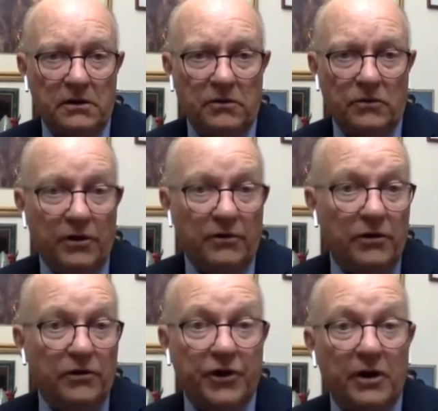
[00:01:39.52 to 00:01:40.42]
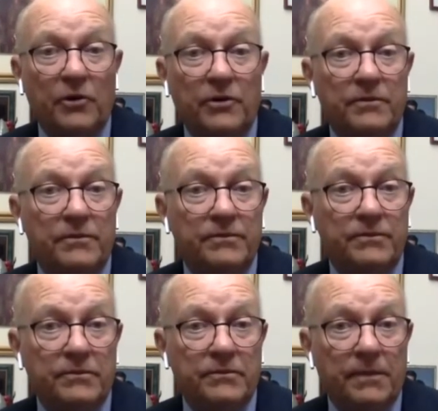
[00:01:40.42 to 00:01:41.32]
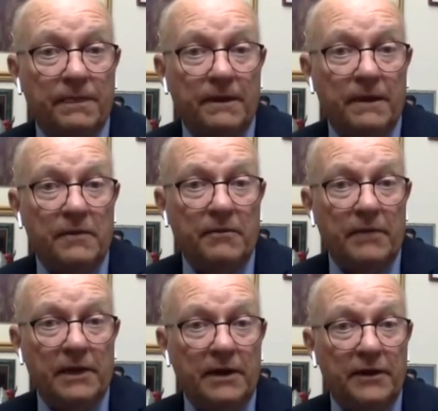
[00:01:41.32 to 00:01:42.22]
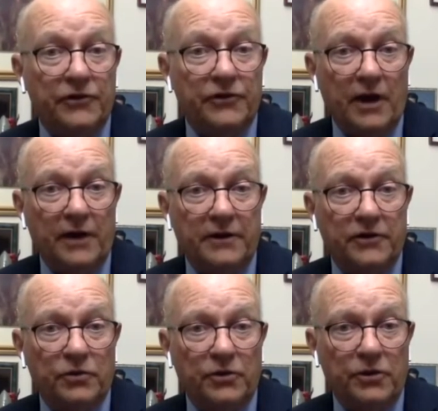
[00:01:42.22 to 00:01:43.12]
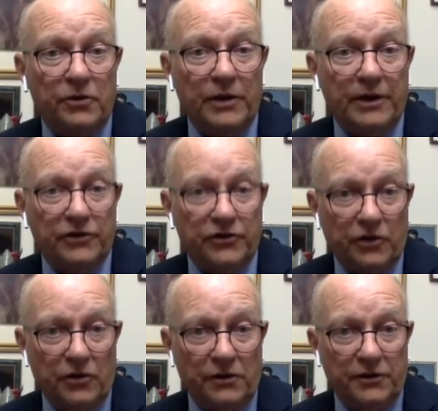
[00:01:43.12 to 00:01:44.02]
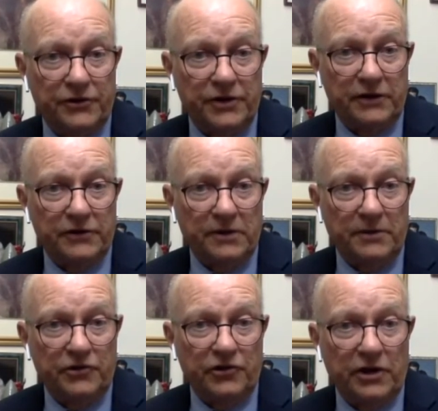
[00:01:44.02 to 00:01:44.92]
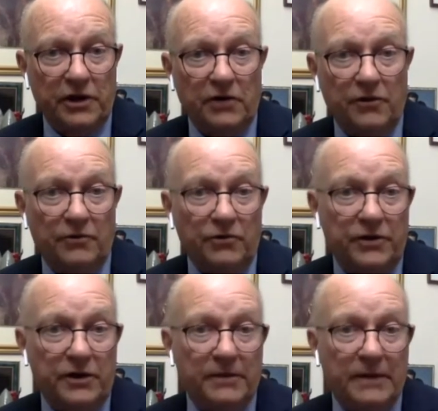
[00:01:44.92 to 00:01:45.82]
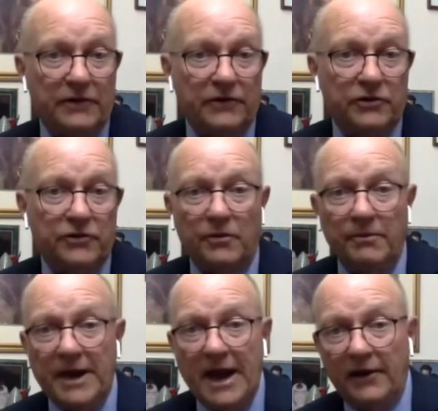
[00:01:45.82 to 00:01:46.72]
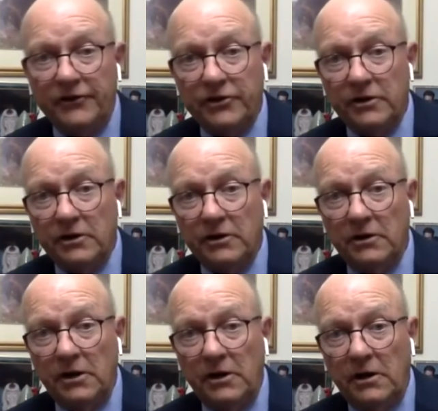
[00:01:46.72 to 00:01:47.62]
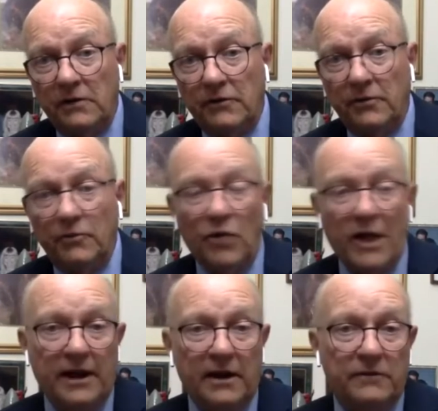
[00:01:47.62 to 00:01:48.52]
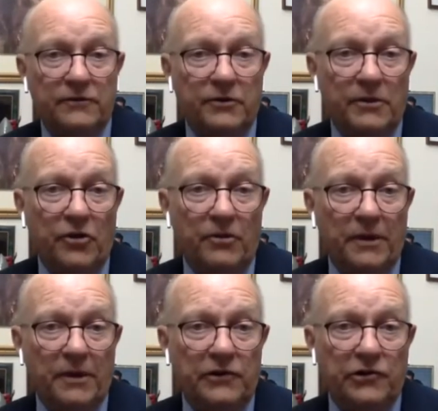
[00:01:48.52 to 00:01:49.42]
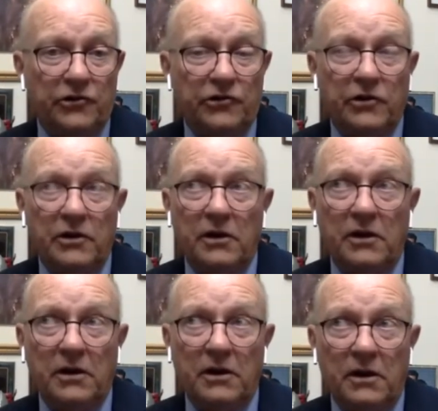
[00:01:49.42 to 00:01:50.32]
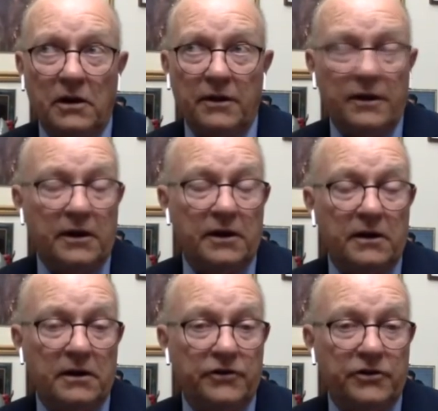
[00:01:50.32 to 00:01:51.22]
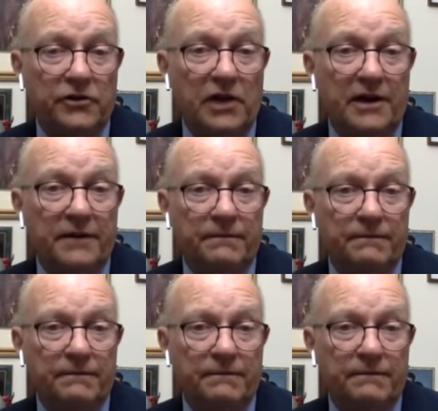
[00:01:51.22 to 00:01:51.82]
we're in real trouble. Many of the scientists with whom we consult in the CSWG on a routine basis from NASA, from RAND, from other places, think it's too late.